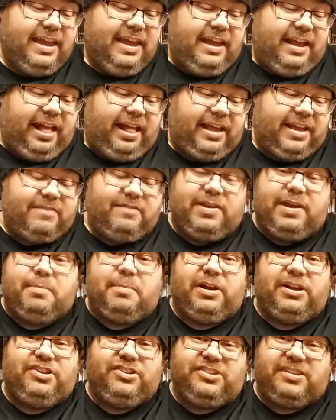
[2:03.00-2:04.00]
and given you a
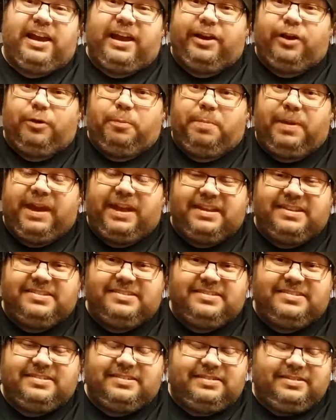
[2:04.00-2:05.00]
much tighter
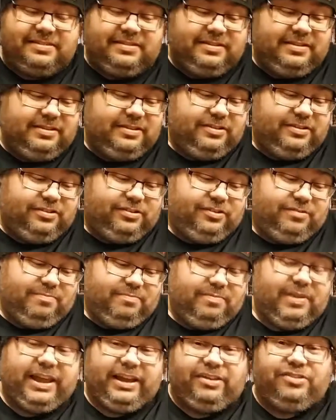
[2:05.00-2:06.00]
paced
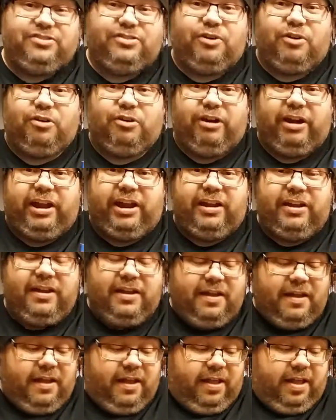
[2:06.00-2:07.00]
like story.
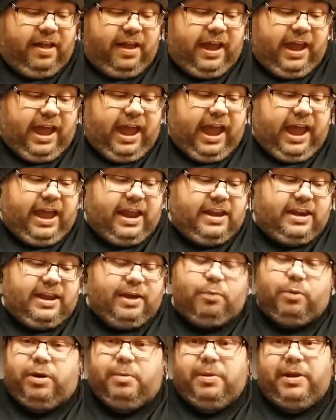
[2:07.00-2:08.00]
And
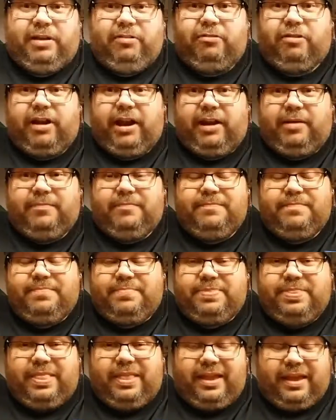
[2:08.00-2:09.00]
it would have been great.
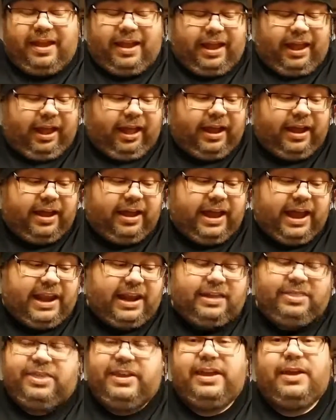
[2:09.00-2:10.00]
And
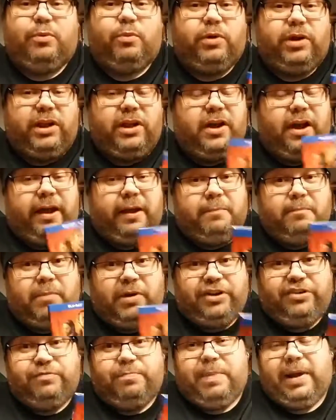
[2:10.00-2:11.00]
I think it would have gotten
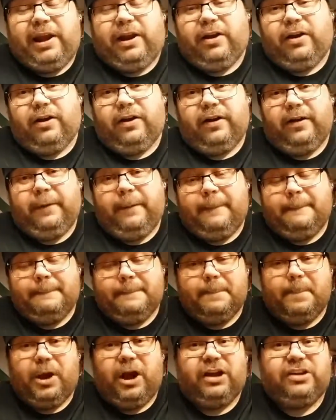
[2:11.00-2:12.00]
much better
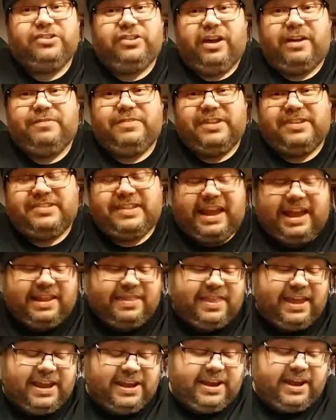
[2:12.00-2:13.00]
box office had
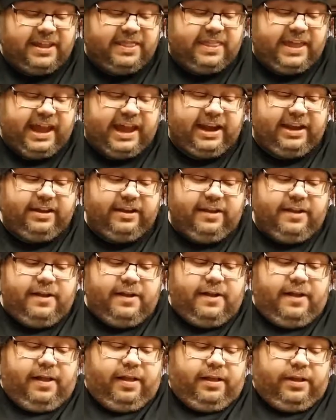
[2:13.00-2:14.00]
they done that.
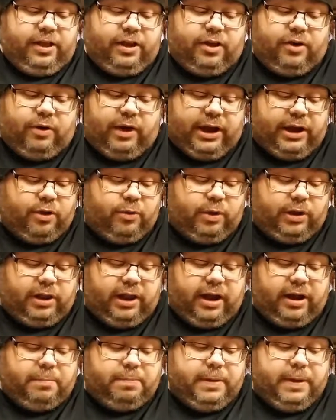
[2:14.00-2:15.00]
You know, I know a
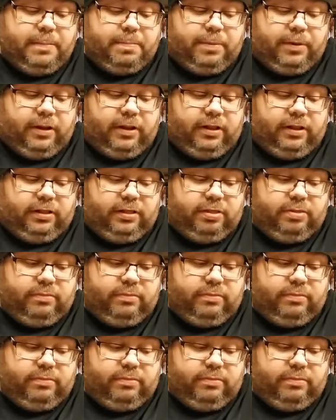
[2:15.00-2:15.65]
lot of people,